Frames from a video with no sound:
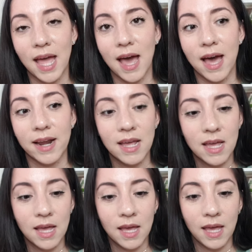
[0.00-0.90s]
had
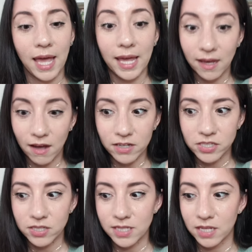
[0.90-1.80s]
eight
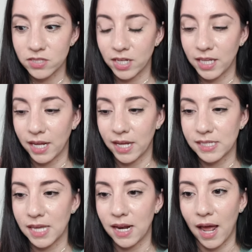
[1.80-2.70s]
auditions yesterday like i
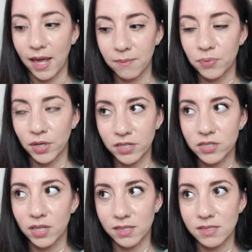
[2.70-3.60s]
said i am pretty
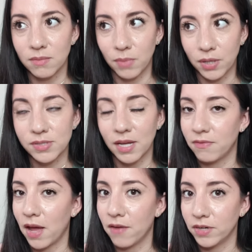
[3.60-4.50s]
sure that's the most
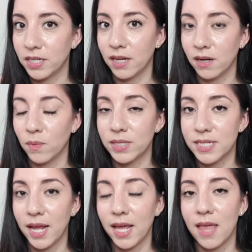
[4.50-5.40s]
i've ever done in one
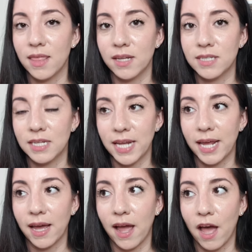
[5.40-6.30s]
day and then
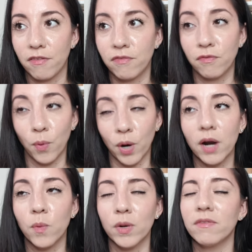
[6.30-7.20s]
today i have
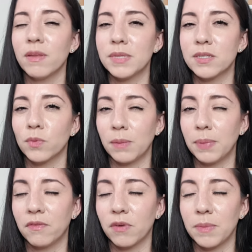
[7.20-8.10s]
four one of them is a
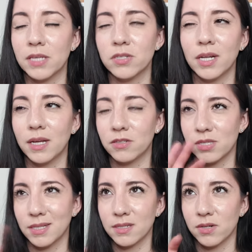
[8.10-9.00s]
repeat from yesterday
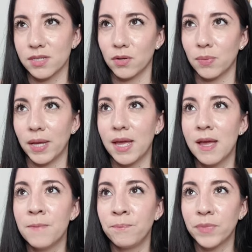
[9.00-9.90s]
just because there's a little bit
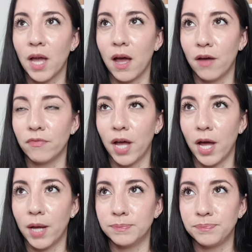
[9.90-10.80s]
of
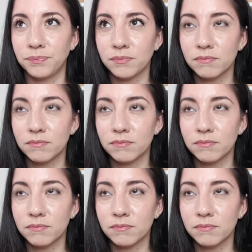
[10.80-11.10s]
um,